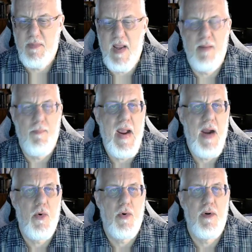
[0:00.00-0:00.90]
that would
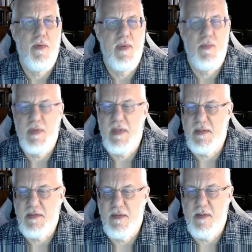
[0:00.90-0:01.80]
get to them to
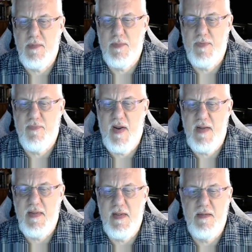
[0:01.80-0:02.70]
provide the energy
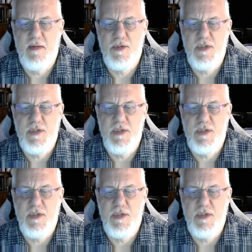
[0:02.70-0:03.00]
that they need.